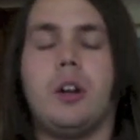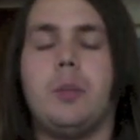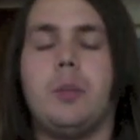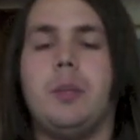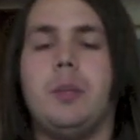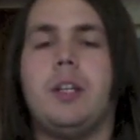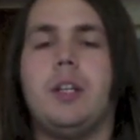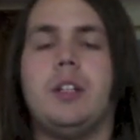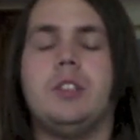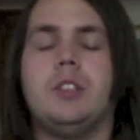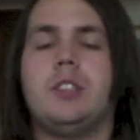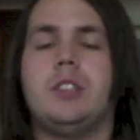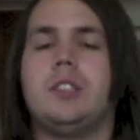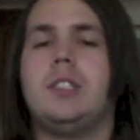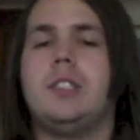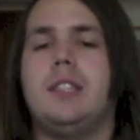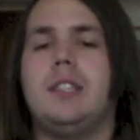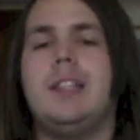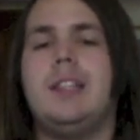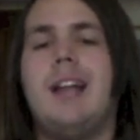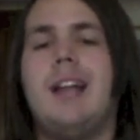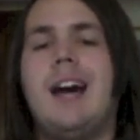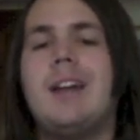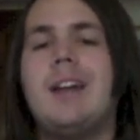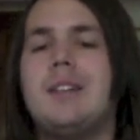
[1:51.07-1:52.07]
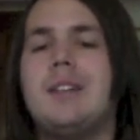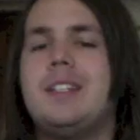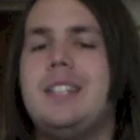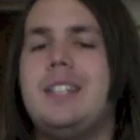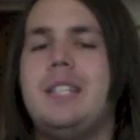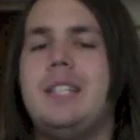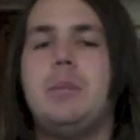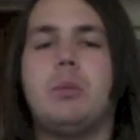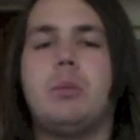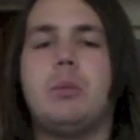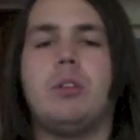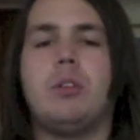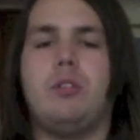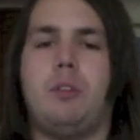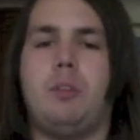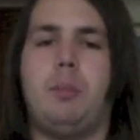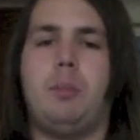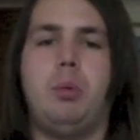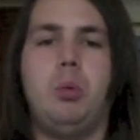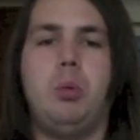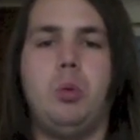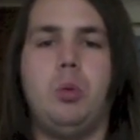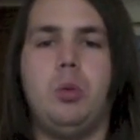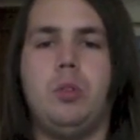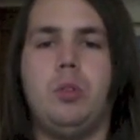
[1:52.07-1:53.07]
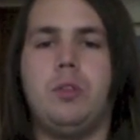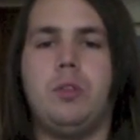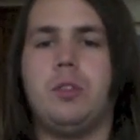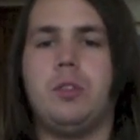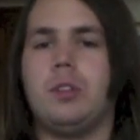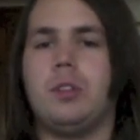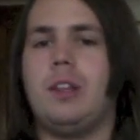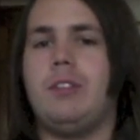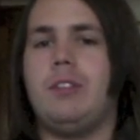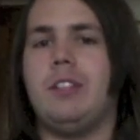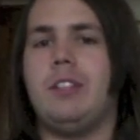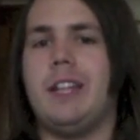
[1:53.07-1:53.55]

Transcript: because there's a lot deeper of a pool for level